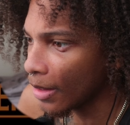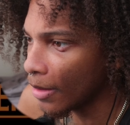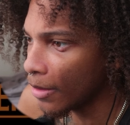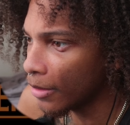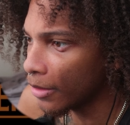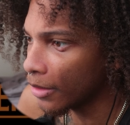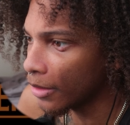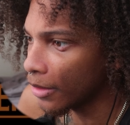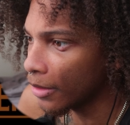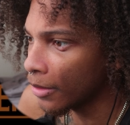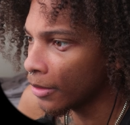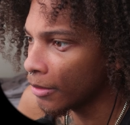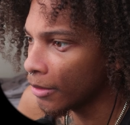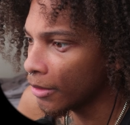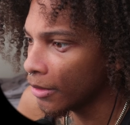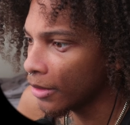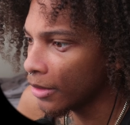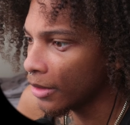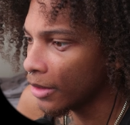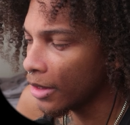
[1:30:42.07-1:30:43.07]
Okay.
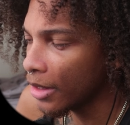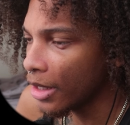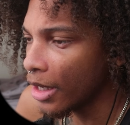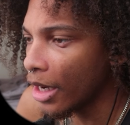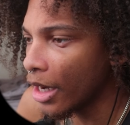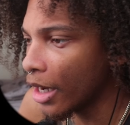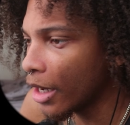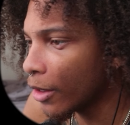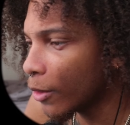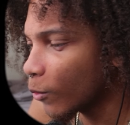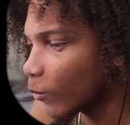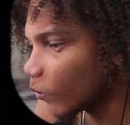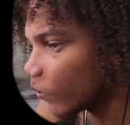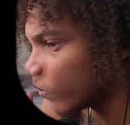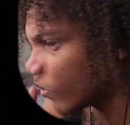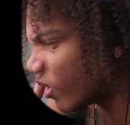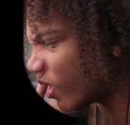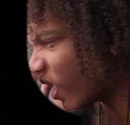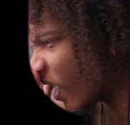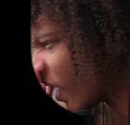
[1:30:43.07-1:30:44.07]
I
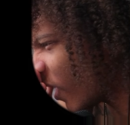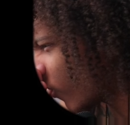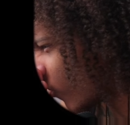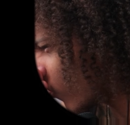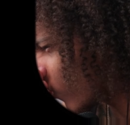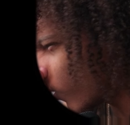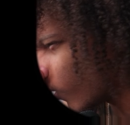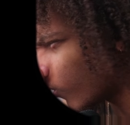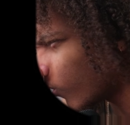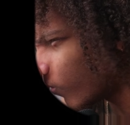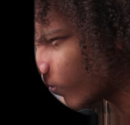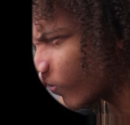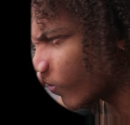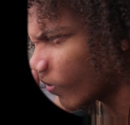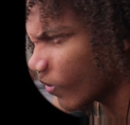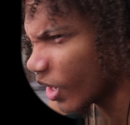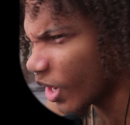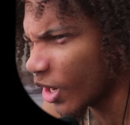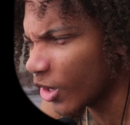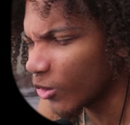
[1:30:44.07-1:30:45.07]
don't I don't know.
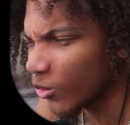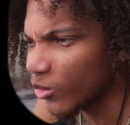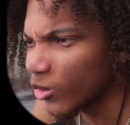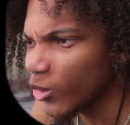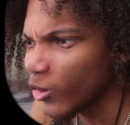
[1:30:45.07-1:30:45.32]
I don't